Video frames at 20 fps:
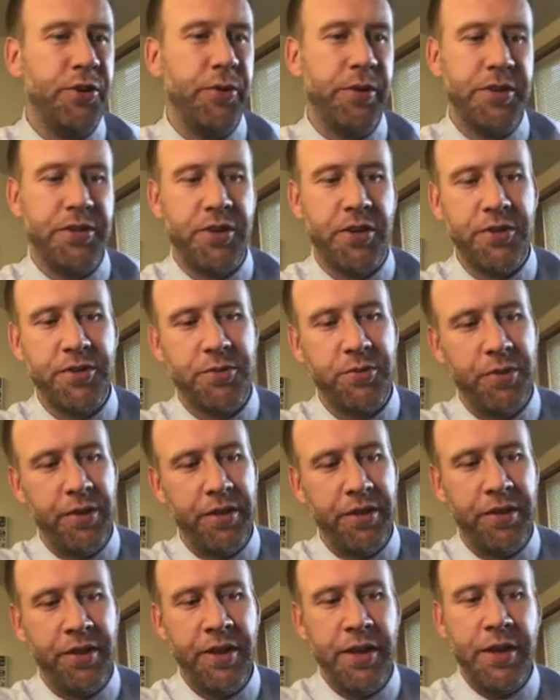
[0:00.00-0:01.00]
It starts
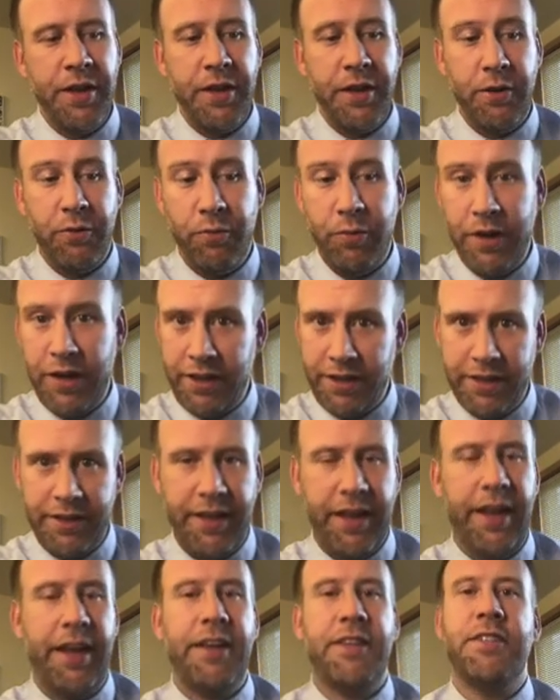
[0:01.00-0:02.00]
with reading the
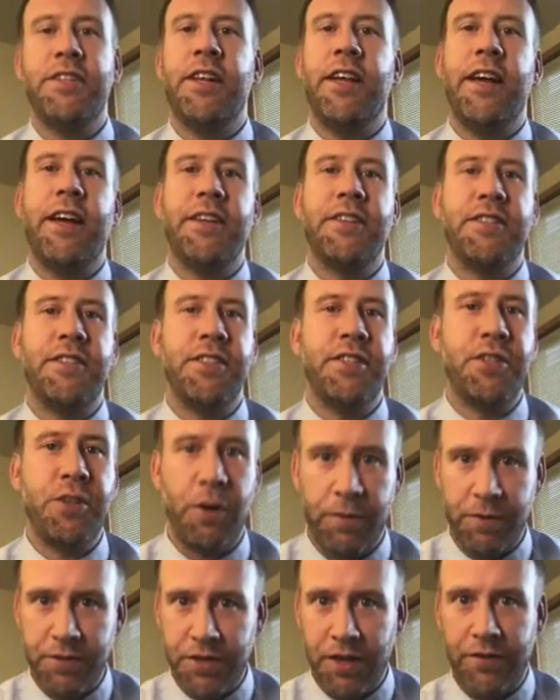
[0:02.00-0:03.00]
text, and it has the
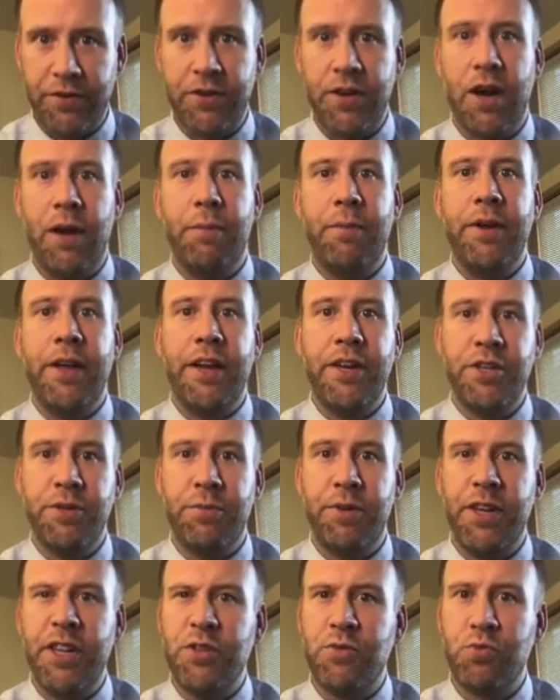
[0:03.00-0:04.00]
surface level comprehension, but
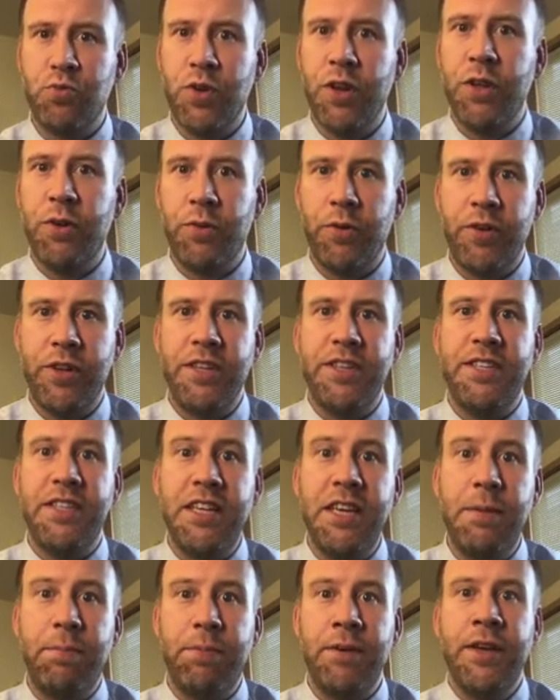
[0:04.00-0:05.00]
it gets really, really
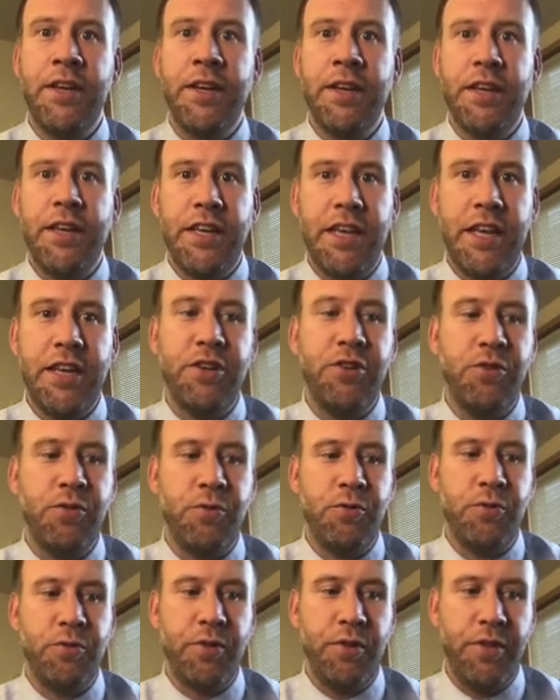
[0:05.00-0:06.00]
deep
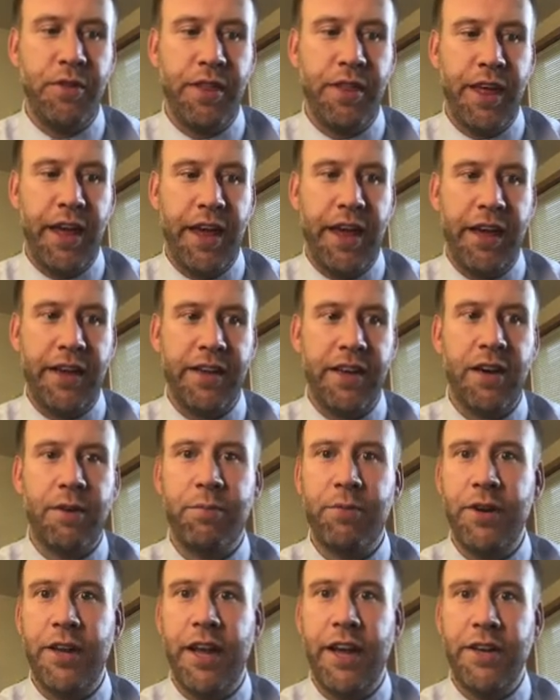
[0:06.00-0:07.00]
into that
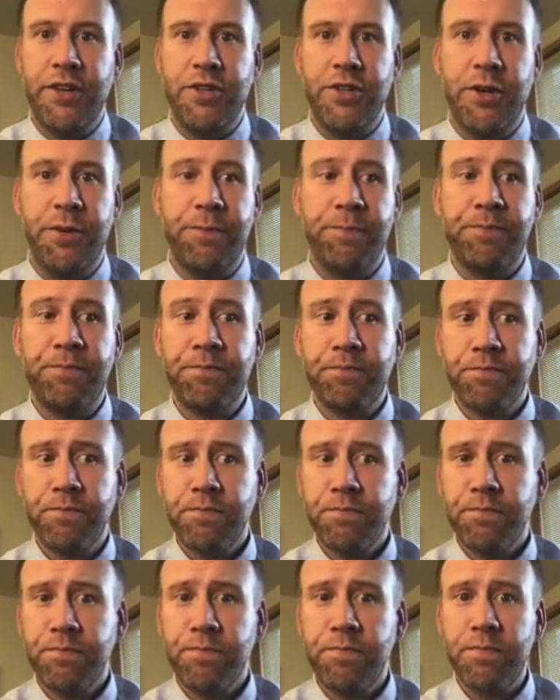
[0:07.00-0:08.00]
comprehension
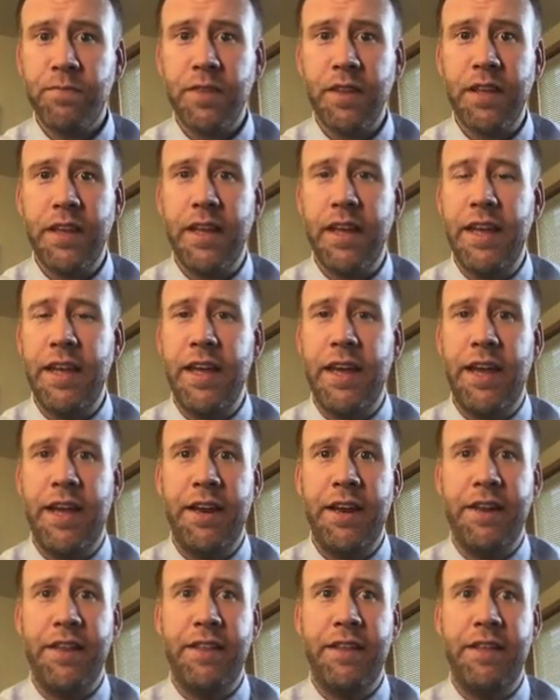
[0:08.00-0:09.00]

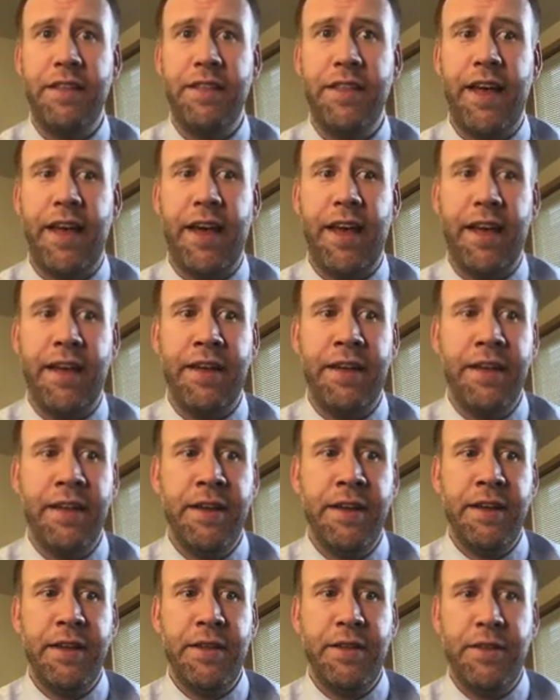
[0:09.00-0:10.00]
and that
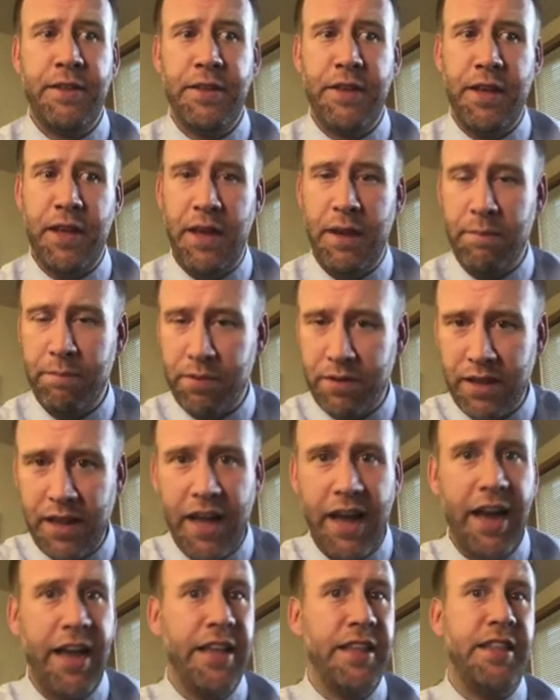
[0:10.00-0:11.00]
the
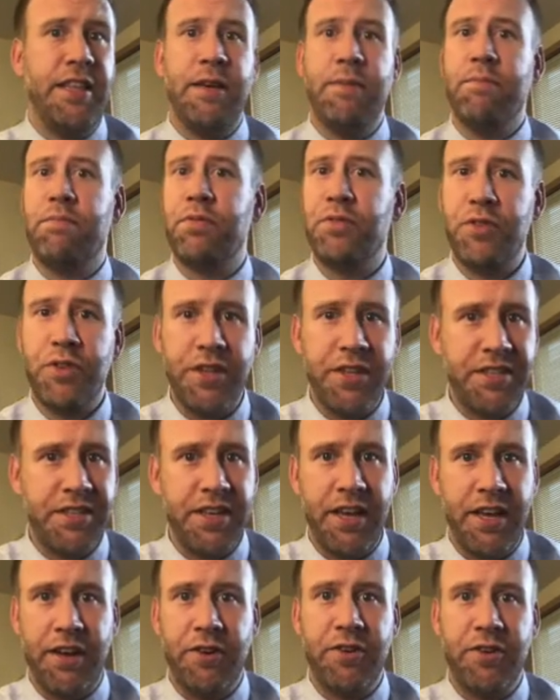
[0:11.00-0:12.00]
implied, the
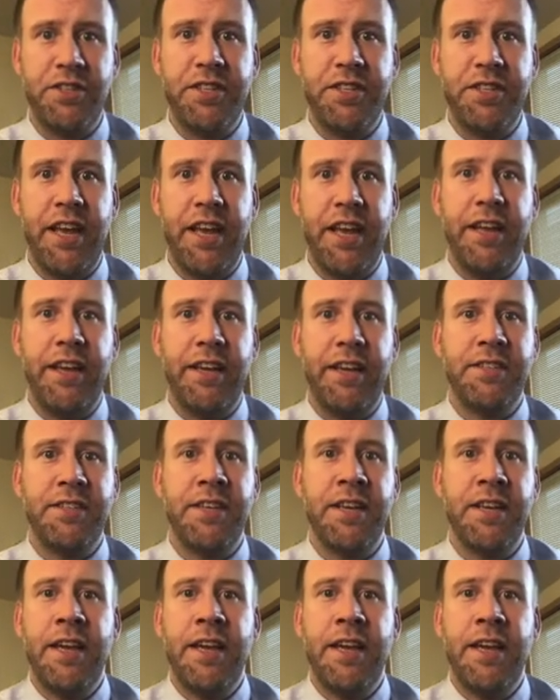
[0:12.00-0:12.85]
implicit understandings.